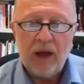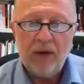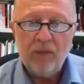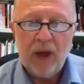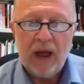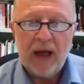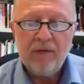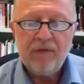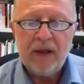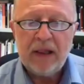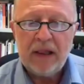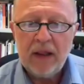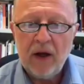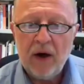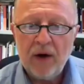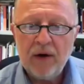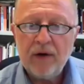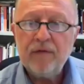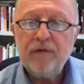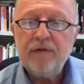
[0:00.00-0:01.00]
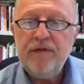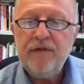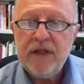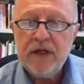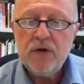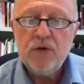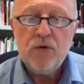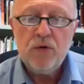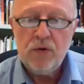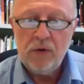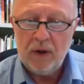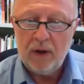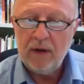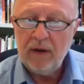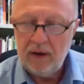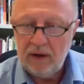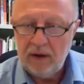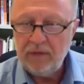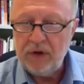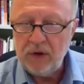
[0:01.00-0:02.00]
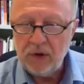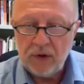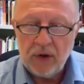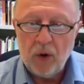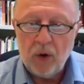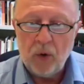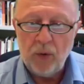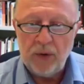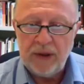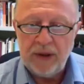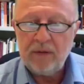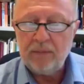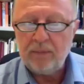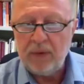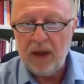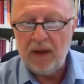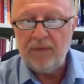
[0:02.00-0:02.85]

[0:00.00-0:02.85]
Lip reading: we have a lot of new, you know it,